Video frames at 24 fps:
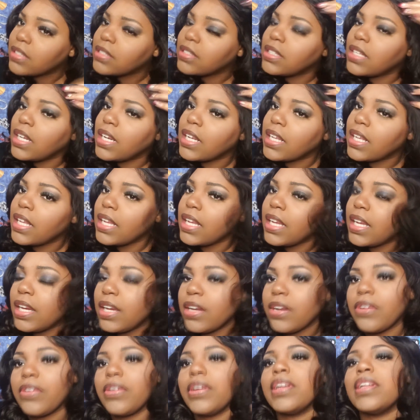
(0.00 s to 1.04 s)
stuck
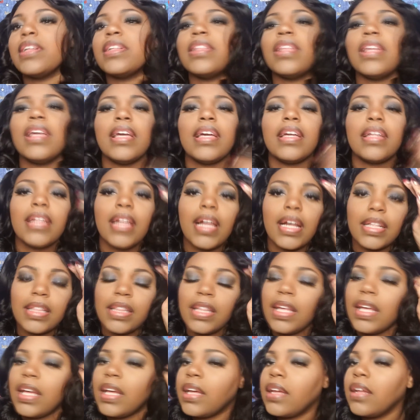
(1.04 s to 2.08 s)
in or anything like
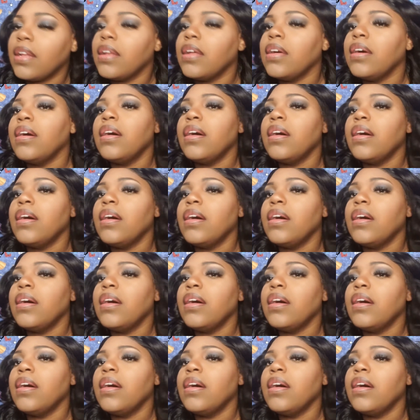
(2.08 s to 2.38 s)
that.